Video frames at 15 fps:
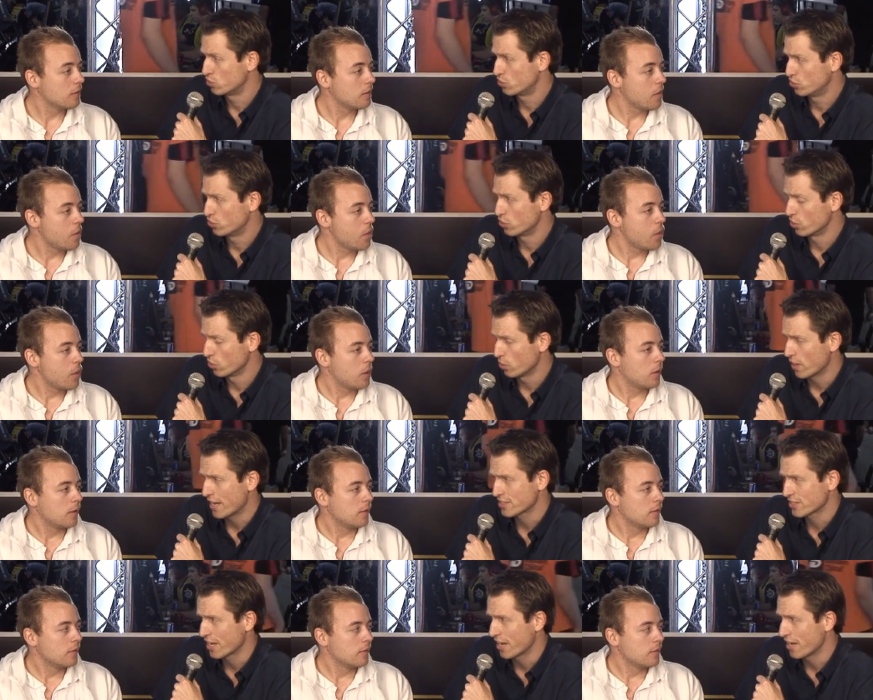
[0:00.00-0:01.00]
Speaker 1: Drew
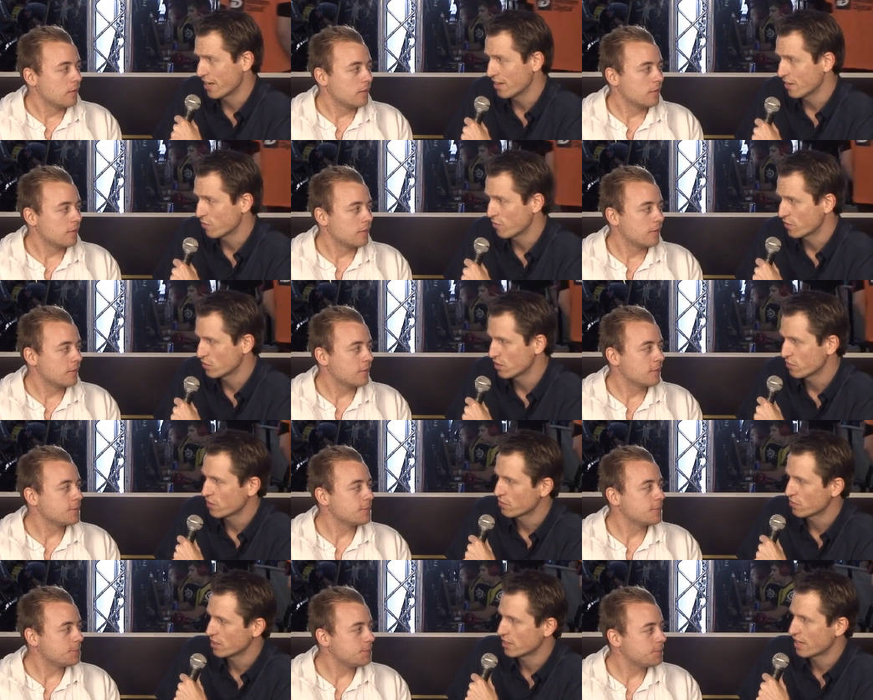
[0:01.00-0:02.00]
SK
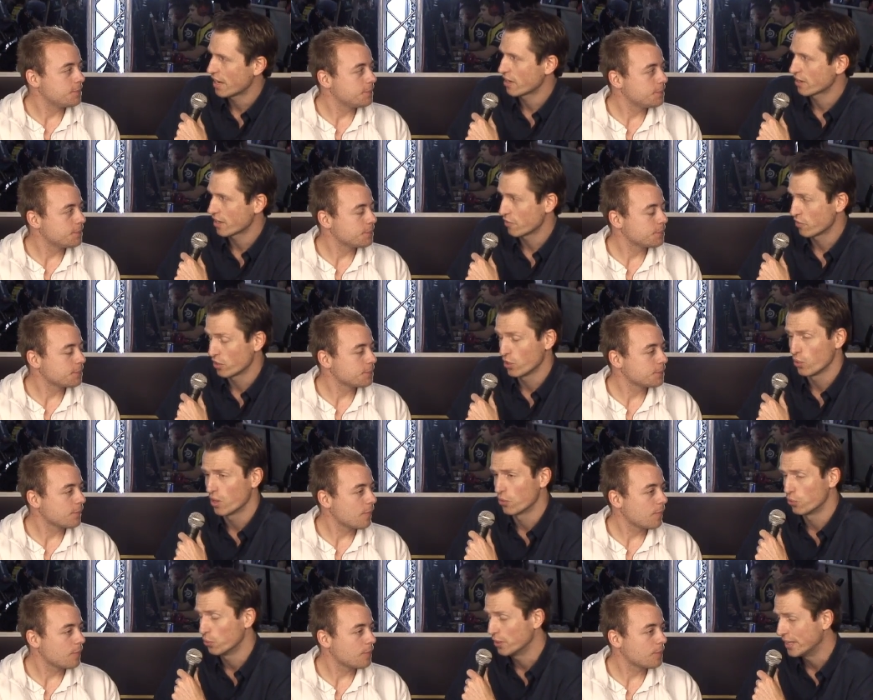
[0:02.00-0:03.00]
15-15. They are giving you
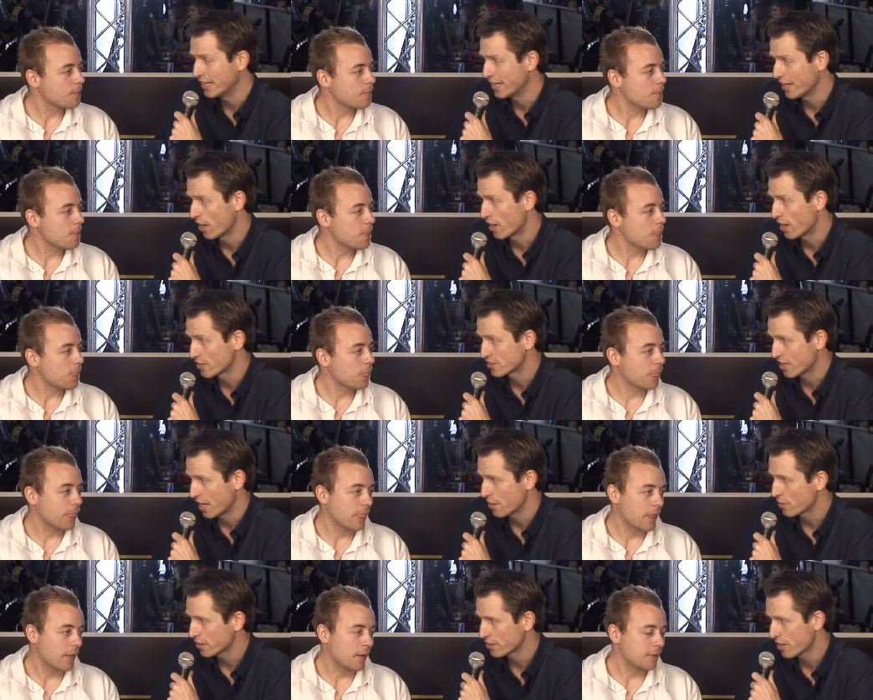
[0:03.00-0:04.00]
a really hard
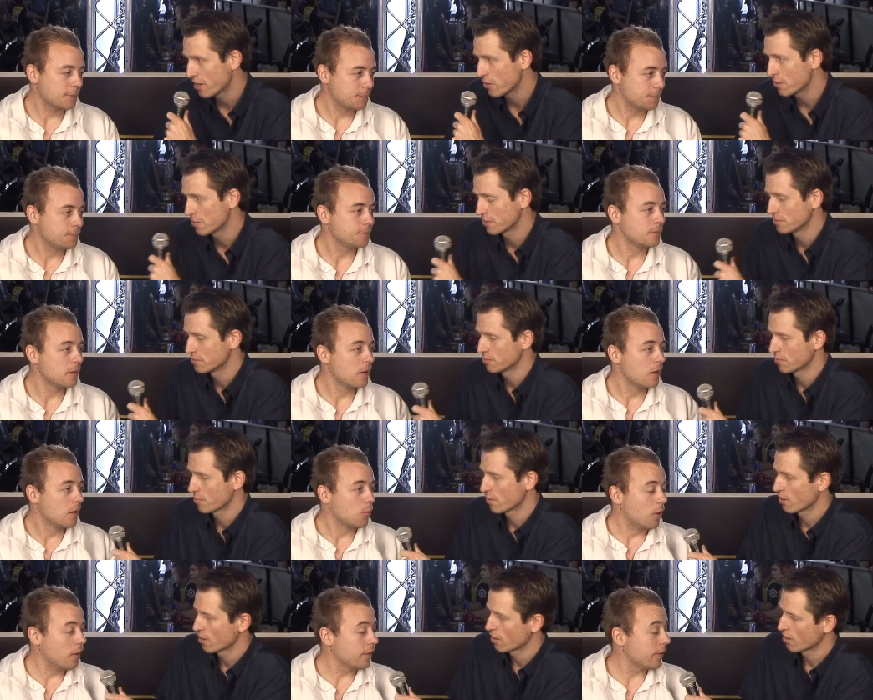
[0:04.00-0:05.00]
time right now.
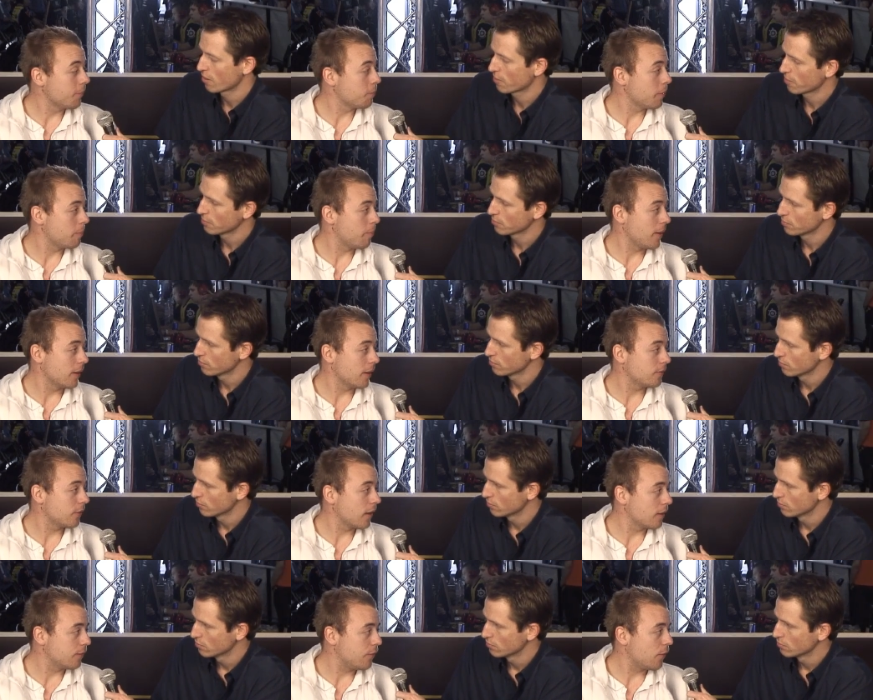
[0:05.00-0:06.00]
Well, they've been playing
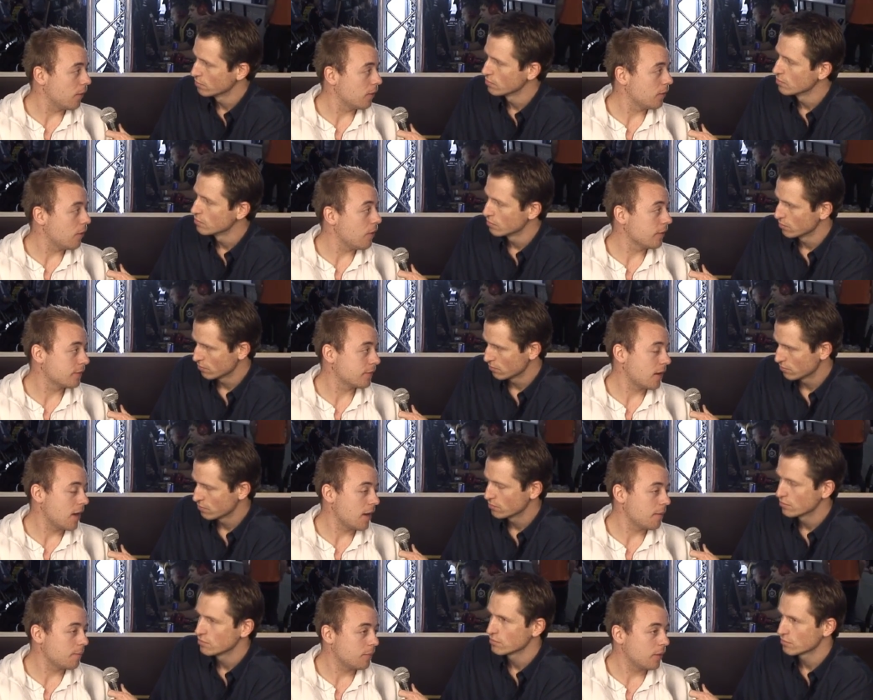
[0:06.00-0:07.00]
together for a
Speaker 2: long
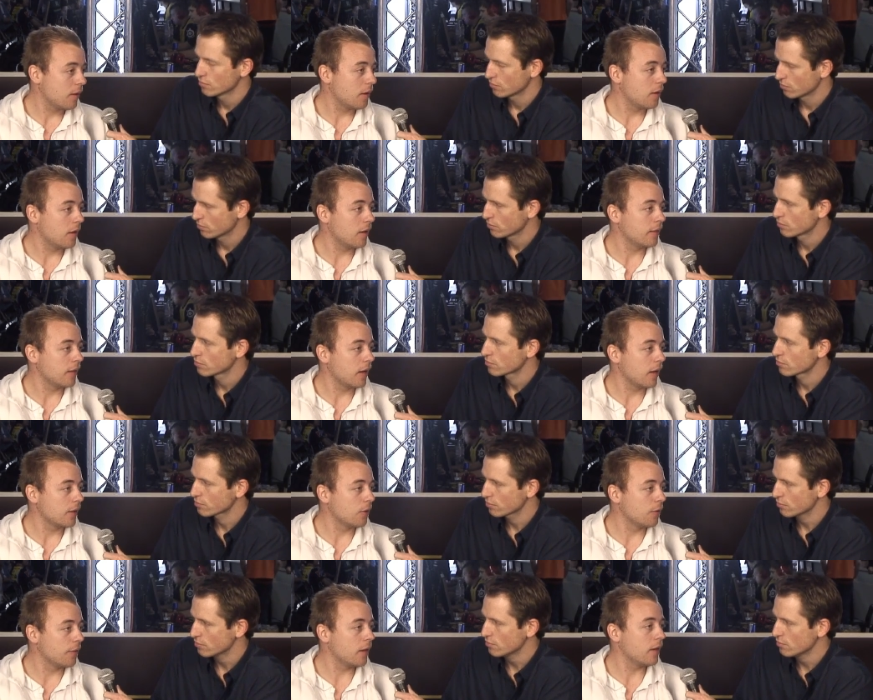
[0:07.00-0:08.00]
time, uh, and I
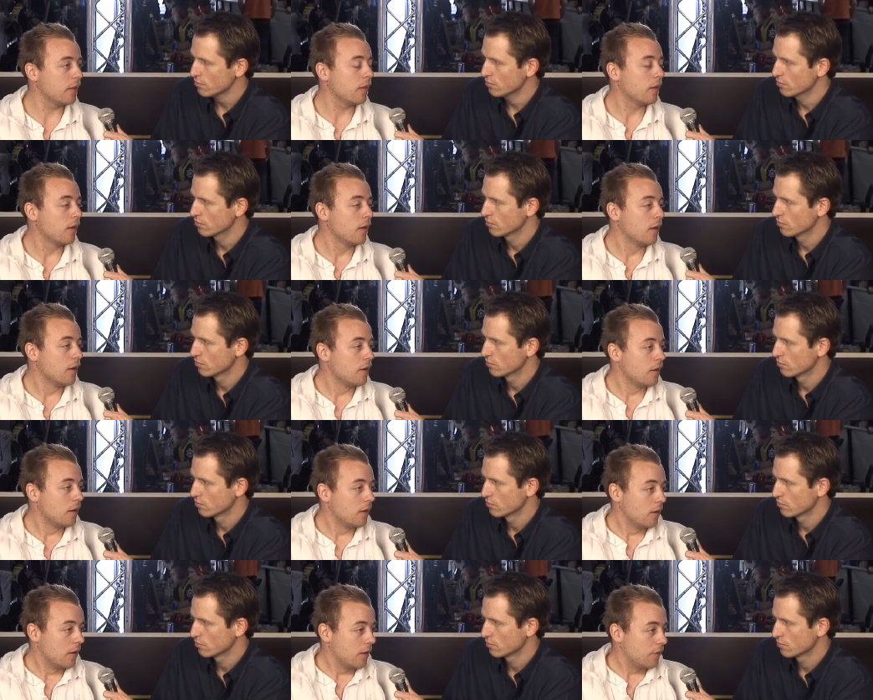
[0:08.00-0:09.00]
know that
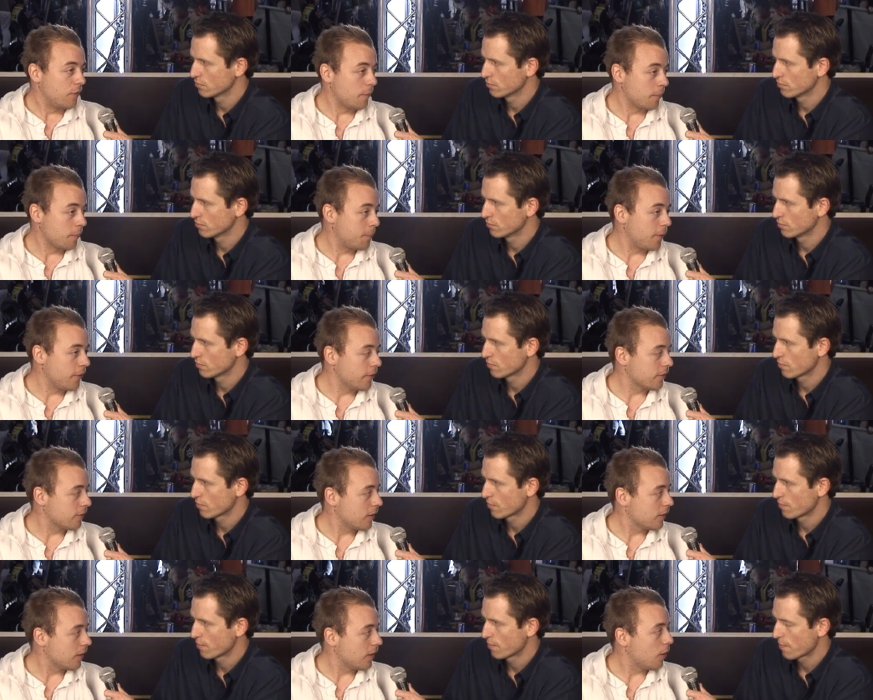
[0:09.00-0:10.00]
from experience
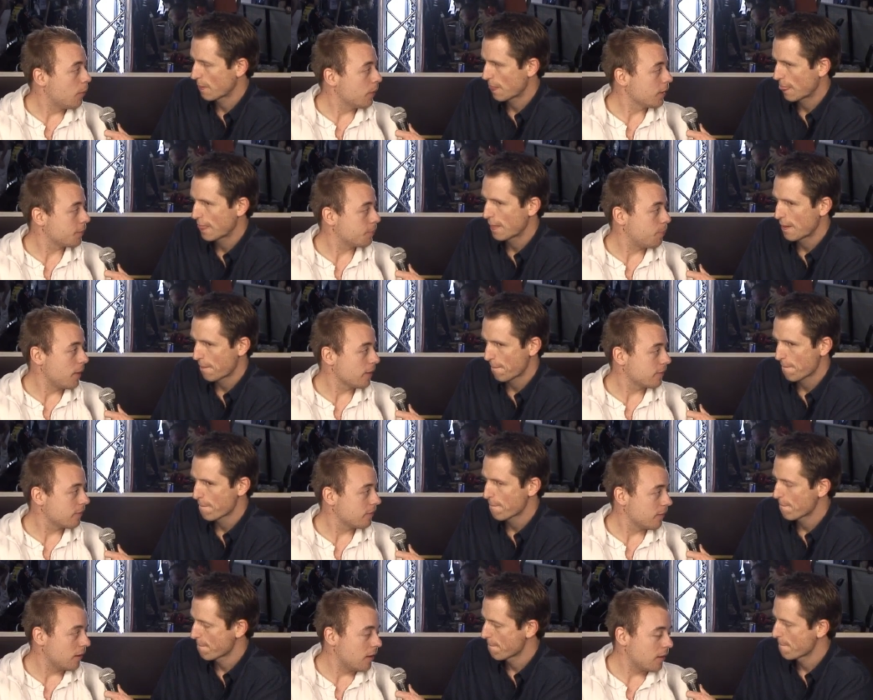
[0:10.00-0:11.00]
that they always
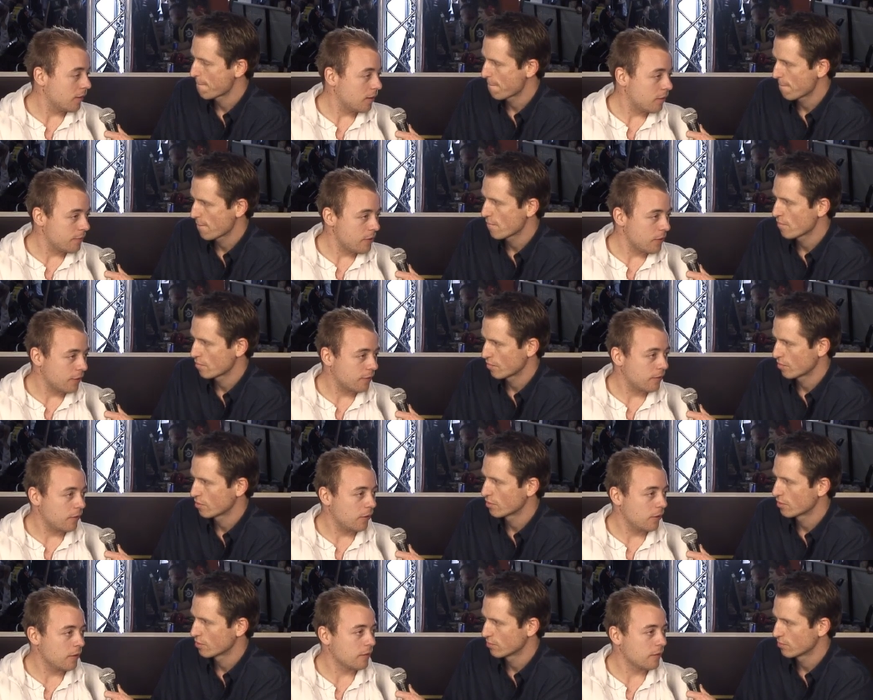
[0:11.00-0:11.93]
practice a lot and are very serious.